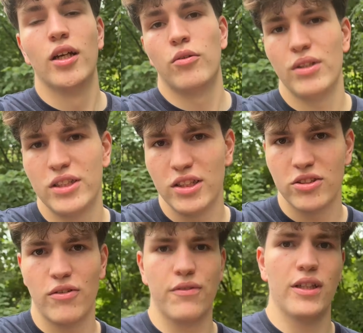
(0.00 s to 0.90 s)
which is
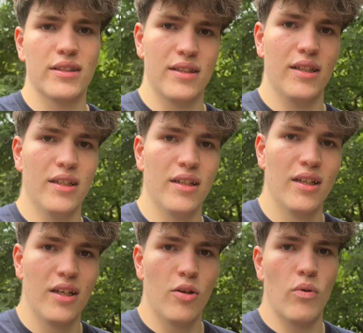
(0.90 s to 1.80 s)
obviously
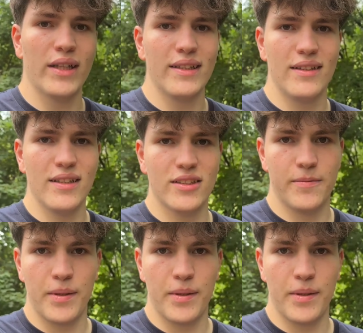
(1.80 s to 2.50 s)
what it is,